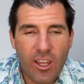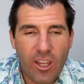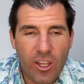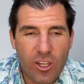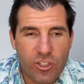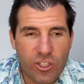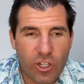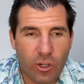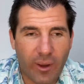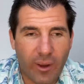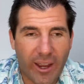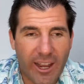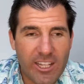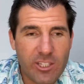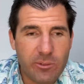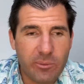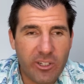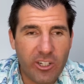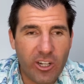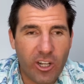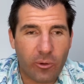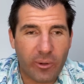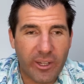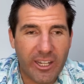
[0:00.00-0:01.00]
So, as we
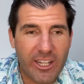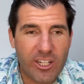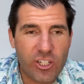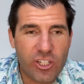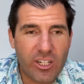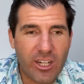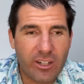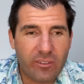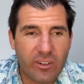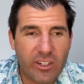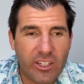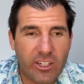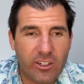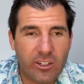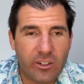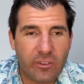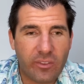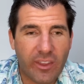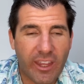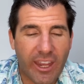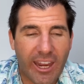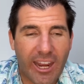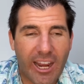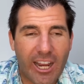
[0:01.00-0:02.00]
know, each and every year
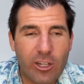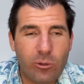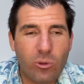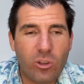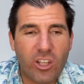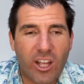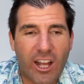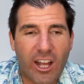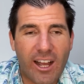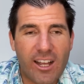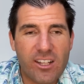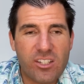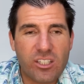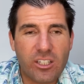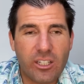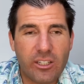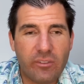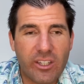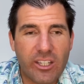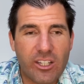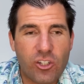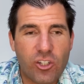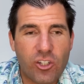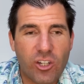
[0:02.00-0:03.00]
the annual cost of
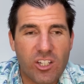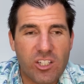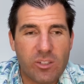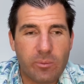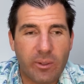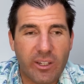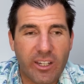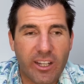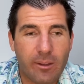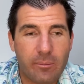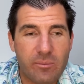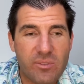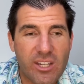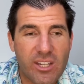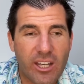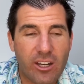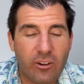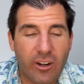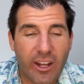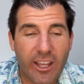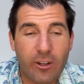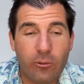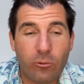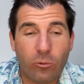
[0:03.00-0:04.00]
living adjustment comes out
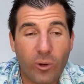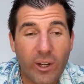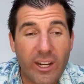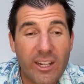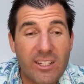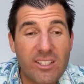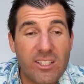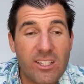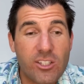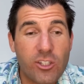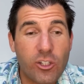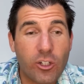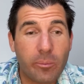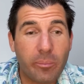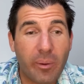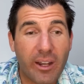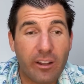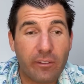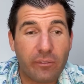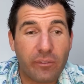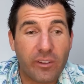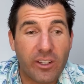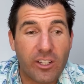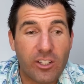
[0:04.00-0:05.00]
and raises your
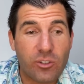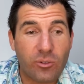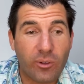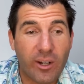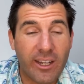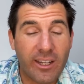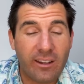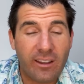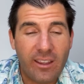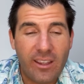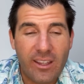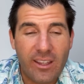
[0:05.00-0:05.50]
benefits, right?